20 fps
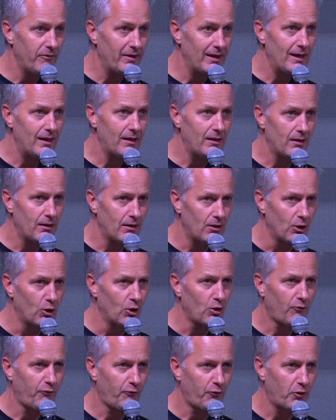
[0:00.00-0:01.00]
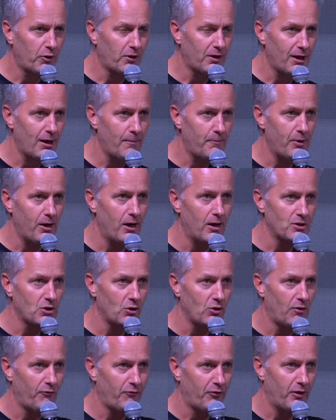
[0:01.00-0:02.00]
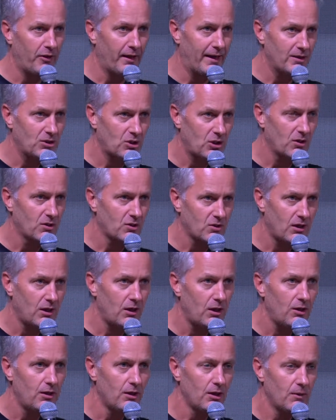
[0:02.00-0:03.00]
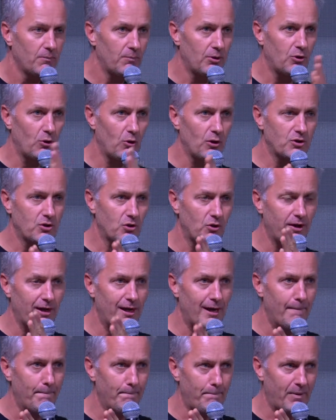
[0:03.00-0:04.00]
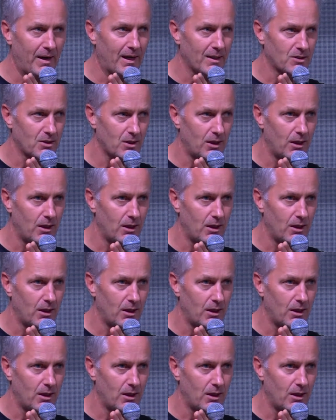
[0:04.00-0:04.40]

we look for KPIs on the financial side, but also the impact